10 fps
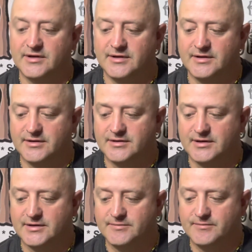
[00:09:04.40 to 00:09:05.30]
And
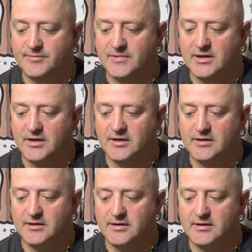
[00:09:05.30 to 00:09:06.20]
uh,
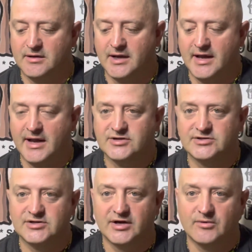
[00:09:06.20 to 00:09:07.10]
I
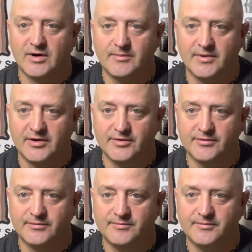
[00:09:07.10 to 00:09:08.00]
actually try to write my
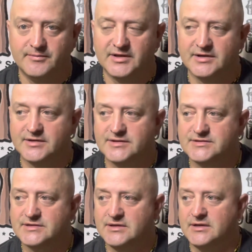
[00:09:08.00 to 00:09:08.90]
own
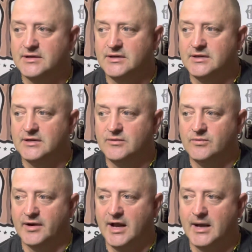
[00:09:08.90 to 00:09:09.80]
because
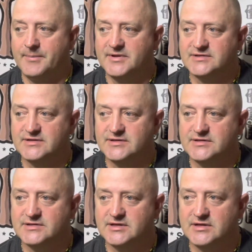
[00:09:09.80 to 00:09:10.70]
what happens
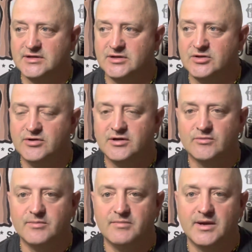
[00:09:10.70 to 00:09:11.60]
is you can
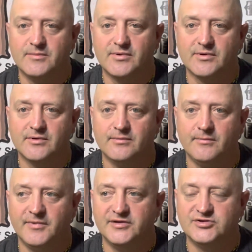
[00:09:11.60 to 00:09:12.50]
remember
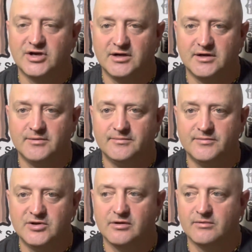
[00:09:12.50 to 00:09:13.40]
the job,
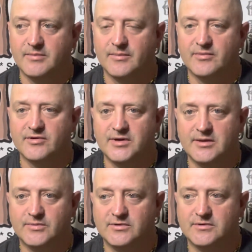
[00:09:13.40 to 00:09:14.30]
you can remember the
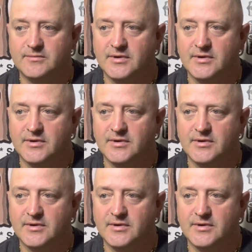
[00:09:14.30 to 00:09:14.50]
people,